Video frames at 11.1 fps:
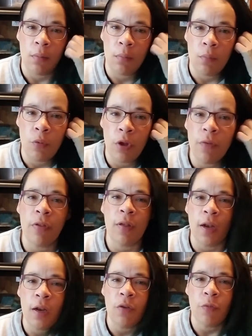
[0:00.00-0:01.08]
well, you've
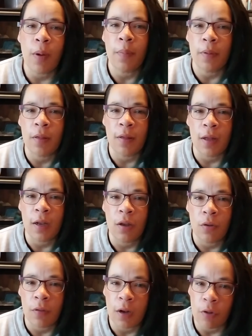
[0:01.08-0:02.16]
seen it. You've probably seen it.
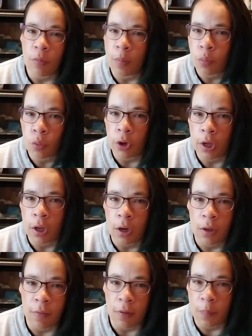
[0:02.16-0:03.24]
You've seen other people working on
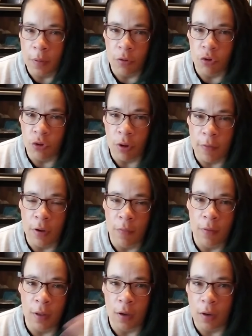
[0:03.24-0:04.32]
it. You've seen pictures of it. You've
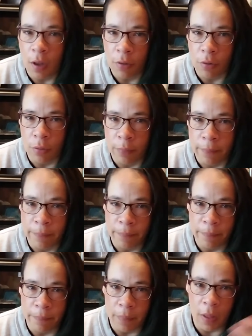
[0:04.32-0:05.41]
seen other
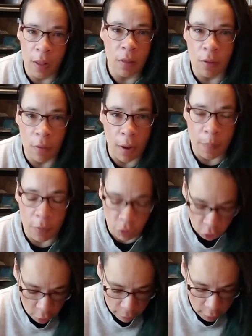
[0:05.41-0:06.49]
Instagram
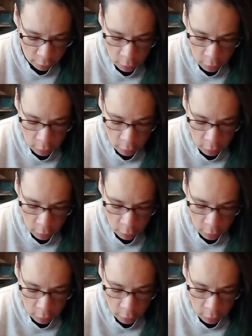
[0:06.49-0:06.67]
pictures of it.